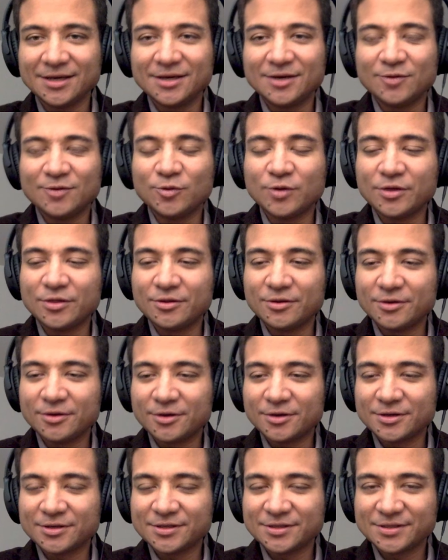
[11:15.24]

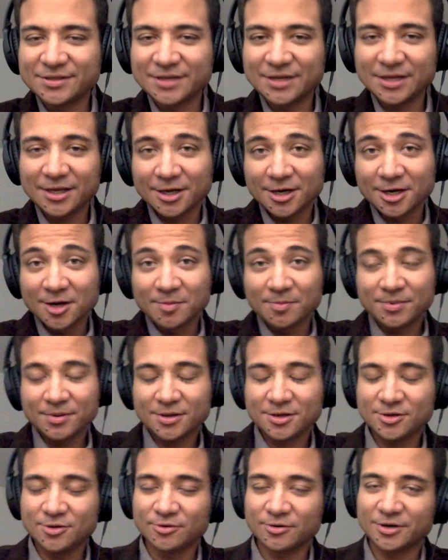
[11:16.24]
whether setting up
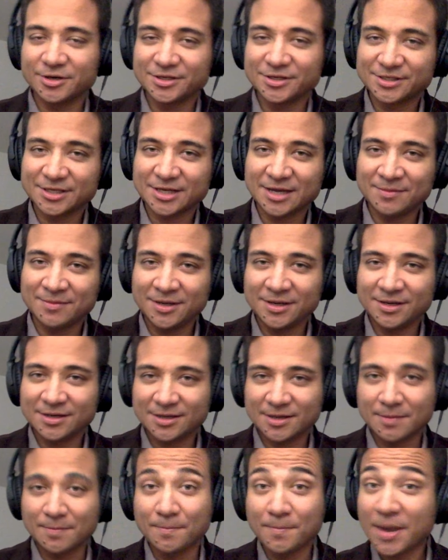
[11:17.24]
your assignment
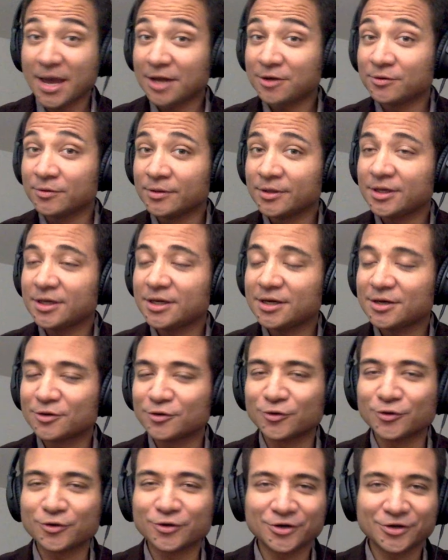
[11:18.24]
manually
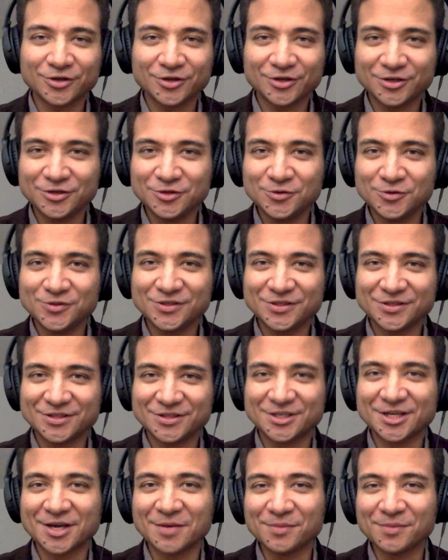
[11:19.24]
or using the
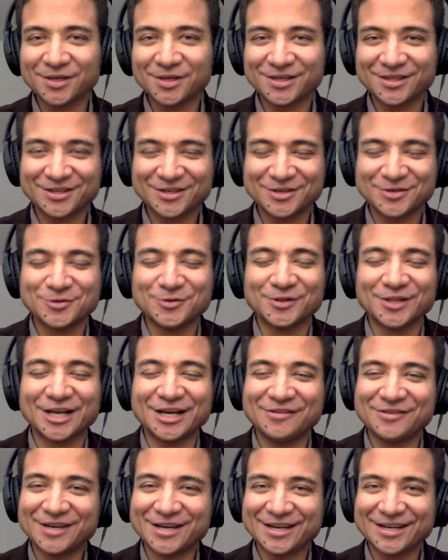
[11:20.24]
template, the cool
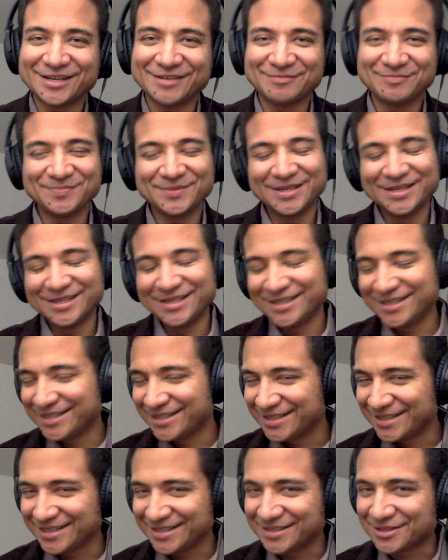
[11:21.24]
life hack,
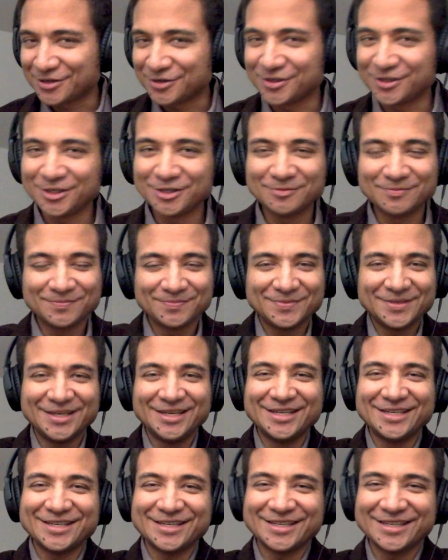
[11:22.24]
it's all good.
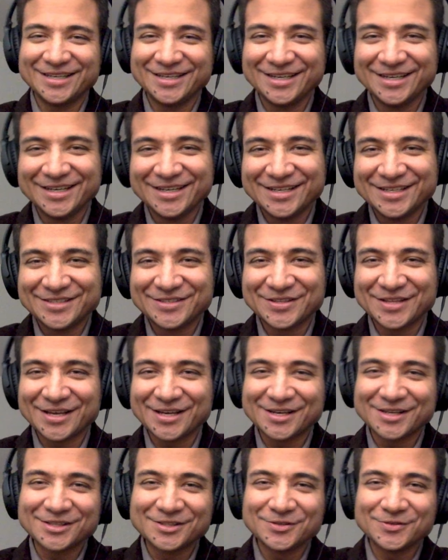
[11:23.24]
So that
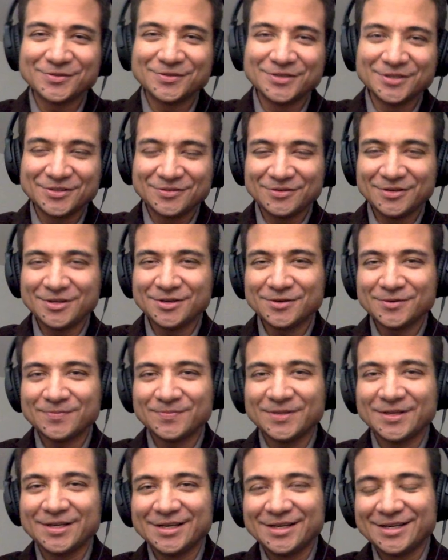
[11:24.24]
concludes this video.
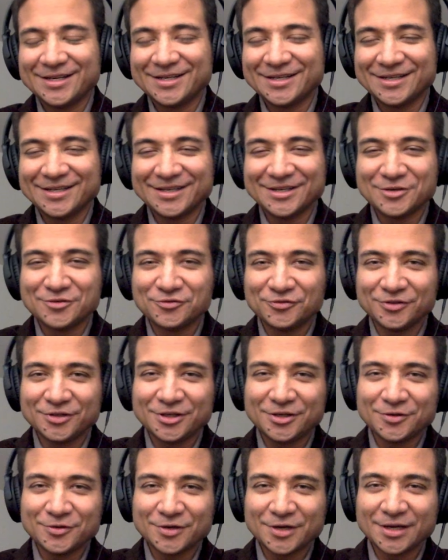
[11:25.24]
Hopefully
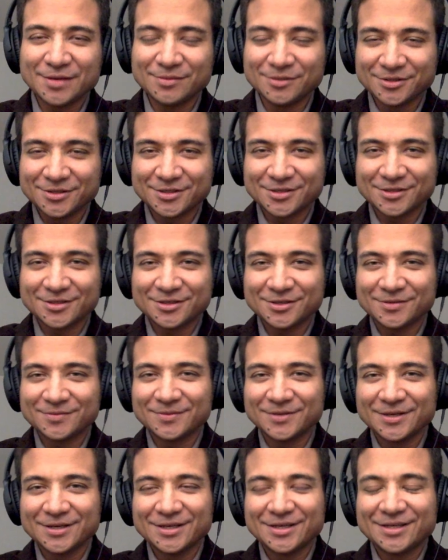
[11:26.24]
you were able to
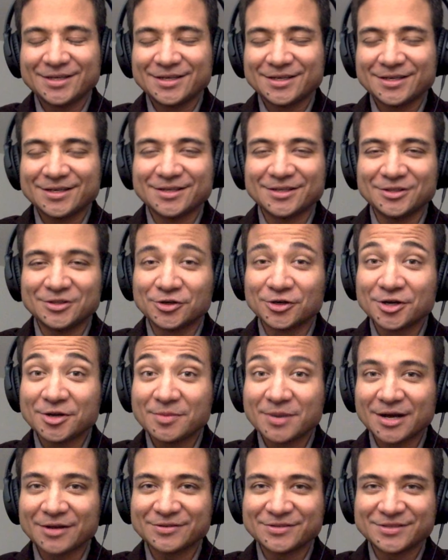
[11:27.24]
learn
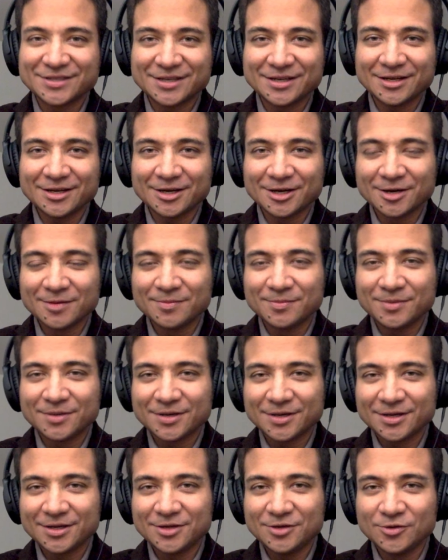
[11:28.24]
about setting up
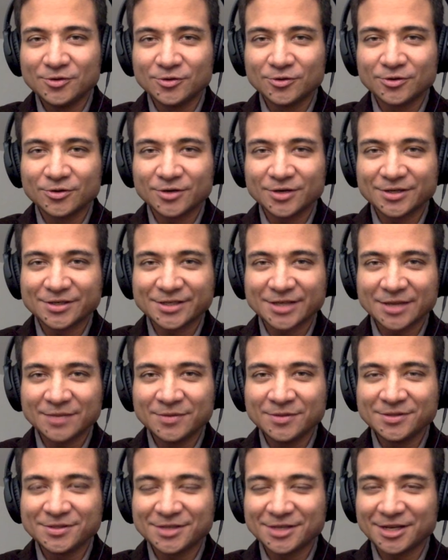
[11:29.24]
your
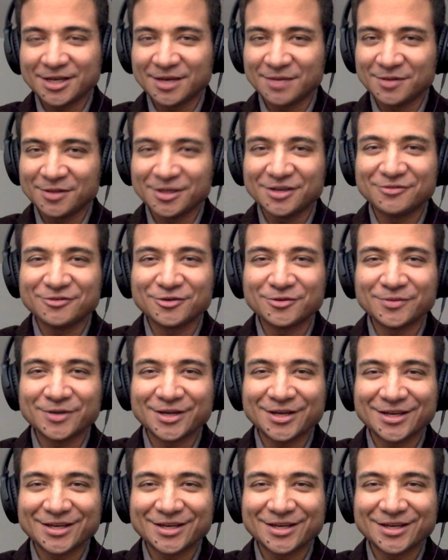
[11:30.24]
assignments in MLA format.